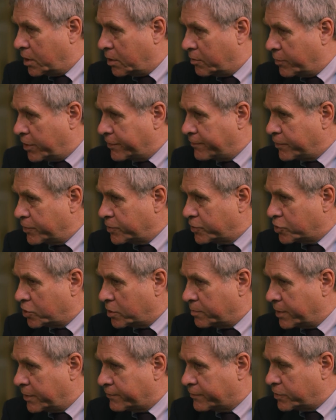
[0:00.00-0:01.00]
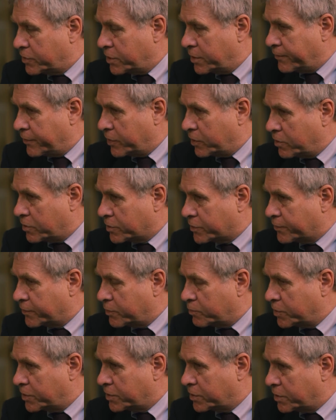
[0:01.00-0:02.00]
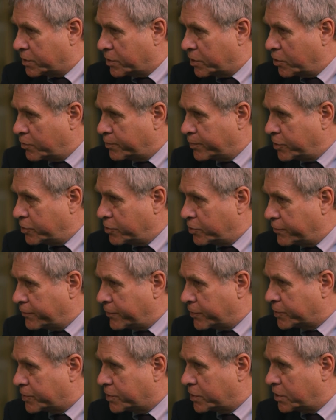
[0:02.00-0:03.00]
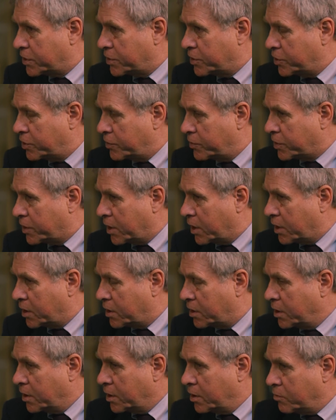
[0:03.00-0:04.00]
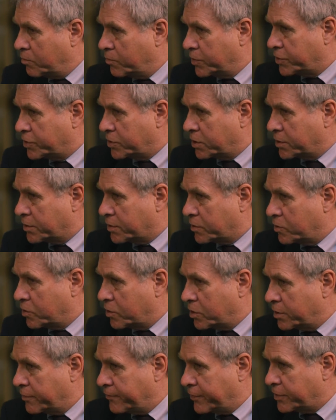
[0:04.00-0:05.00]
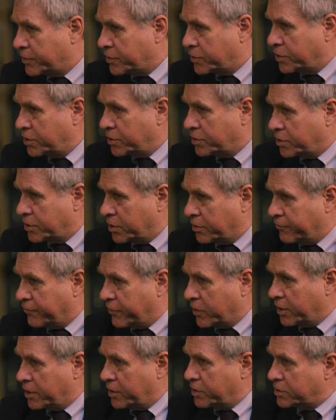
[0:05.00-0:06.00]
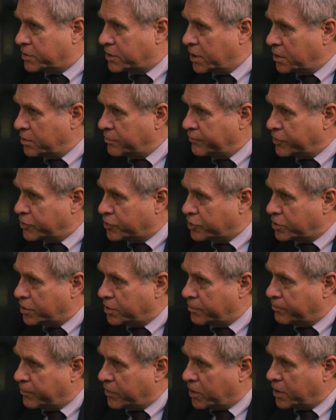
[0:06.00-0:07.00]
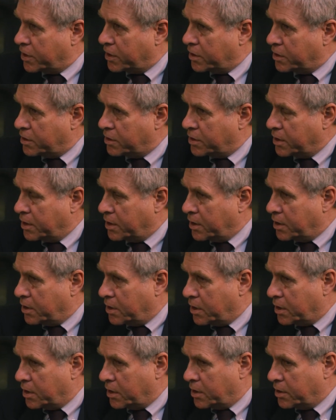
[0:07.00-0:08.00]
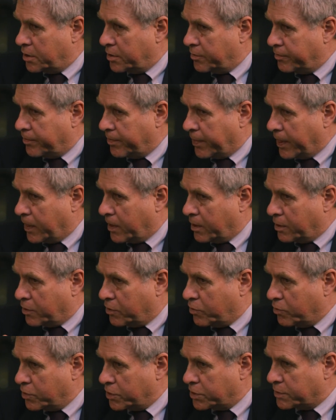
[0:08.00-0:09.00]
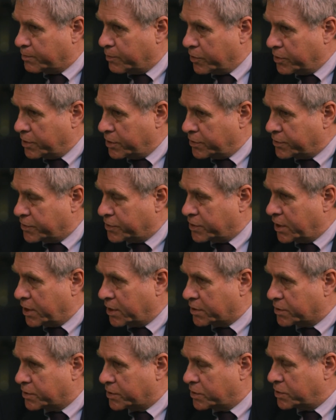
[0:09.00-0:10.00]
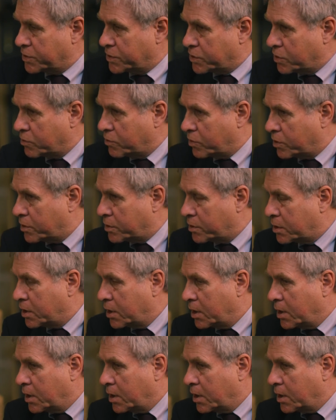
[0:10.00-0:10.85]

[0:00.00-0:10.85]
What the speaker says: my first job after leaving Oxford was at the Open University in the UK, which does a lot of its teaching via television and via correspondence texts and so on.